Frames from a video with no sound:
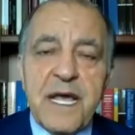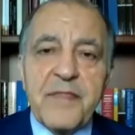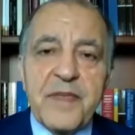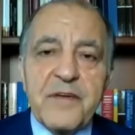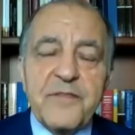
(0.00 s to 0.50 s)

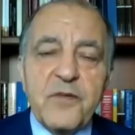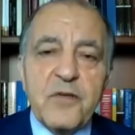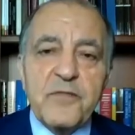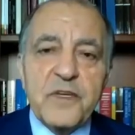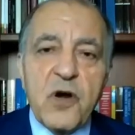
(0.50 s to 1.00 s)
And
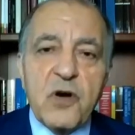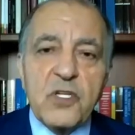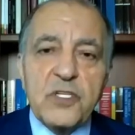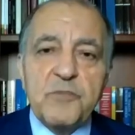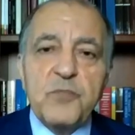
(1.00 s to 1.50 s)
therefore, we
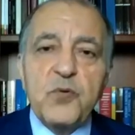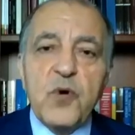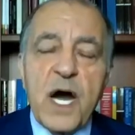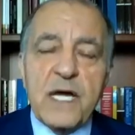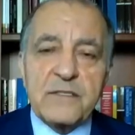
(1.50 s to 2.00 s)
call it
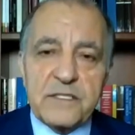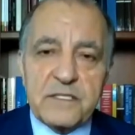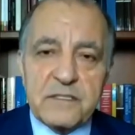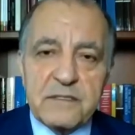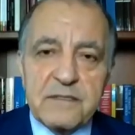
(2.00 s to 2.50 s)
blue
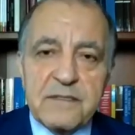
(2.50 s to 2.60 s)
hydrogen.